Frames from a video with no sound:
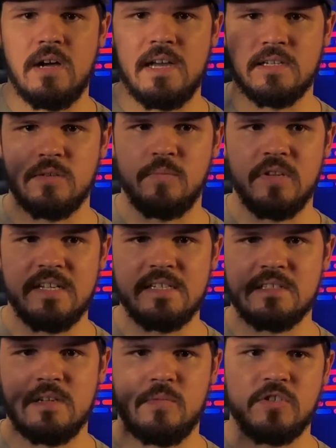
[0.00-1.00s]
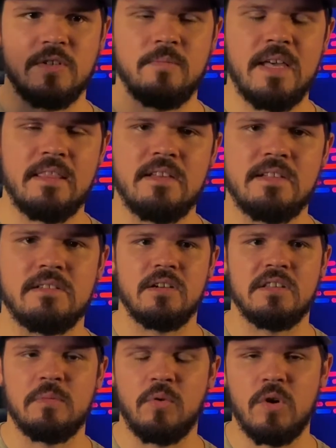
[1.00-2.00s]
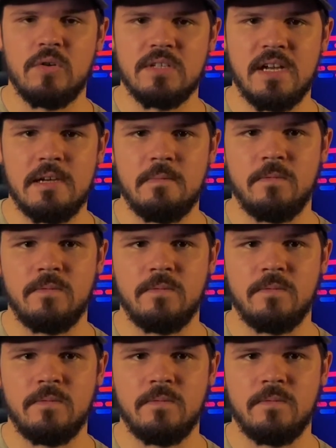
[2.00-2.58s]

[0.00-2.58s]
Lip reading: I could place a bunch of methods the prototype